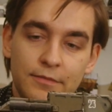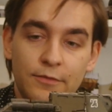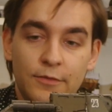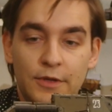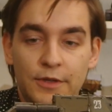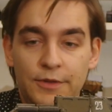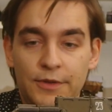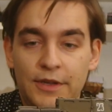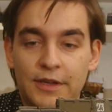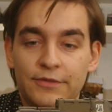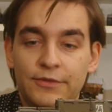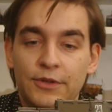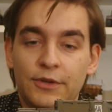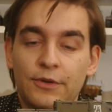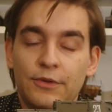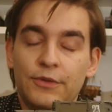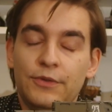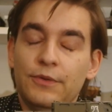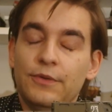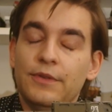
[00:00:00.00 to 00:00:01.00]
Well, you get to
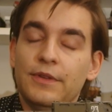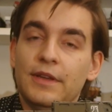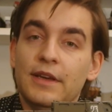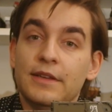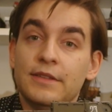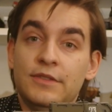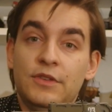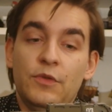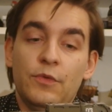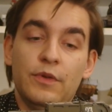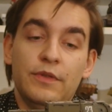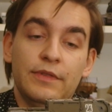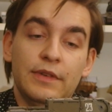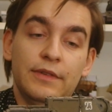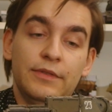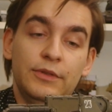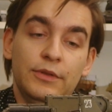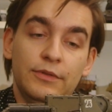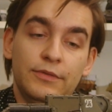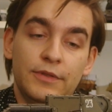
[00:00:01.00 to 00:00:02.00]
go through the
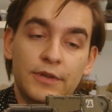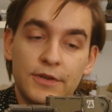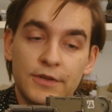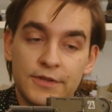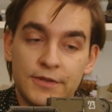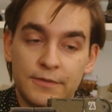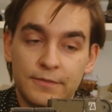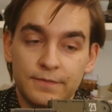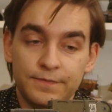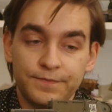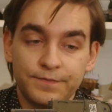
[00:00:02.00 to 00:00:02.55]
SU-152 first.